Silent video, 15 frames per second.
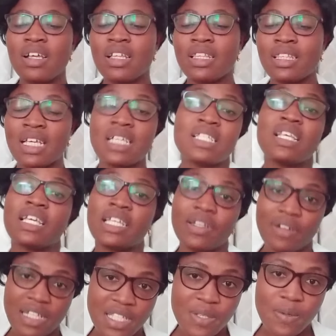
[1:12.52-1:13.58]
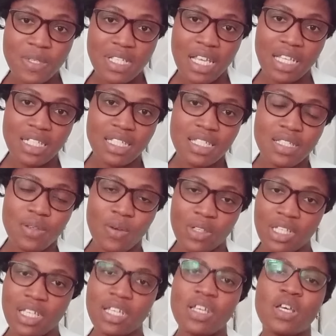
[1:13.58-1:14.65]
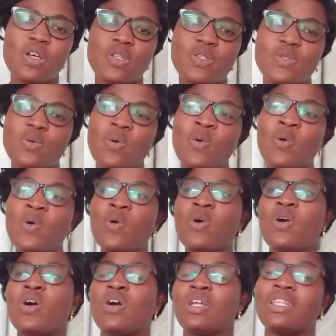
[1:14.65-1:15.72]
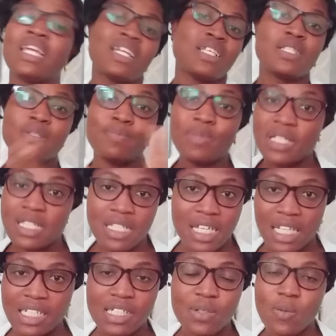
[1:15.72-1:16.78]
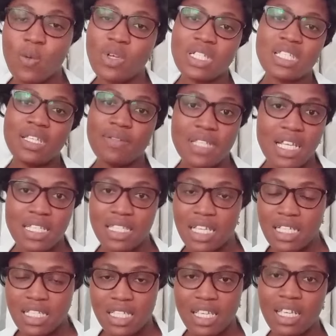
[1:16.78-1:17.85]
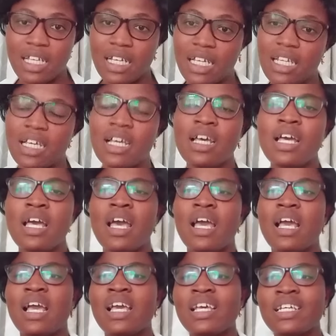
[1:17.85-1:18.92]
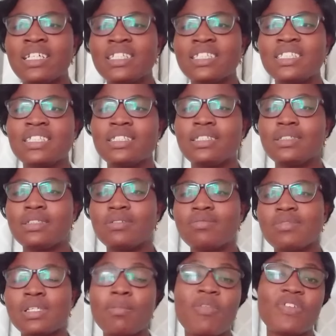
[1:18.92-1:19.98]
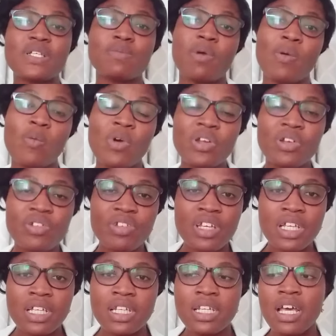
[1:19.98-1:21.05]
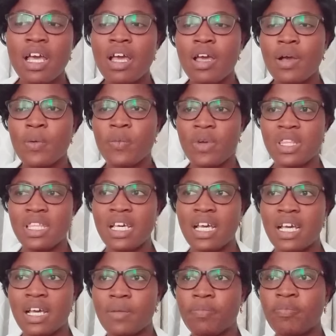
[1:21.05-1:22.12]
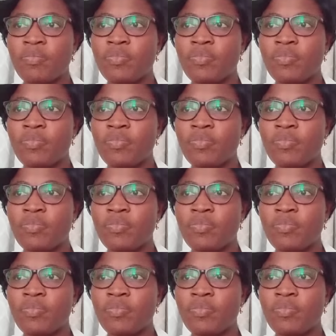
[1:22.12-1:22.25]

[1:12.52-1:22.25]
that's the keratinocytes, okay? So that is basically what gives us the skin color. And some of us were wondering whether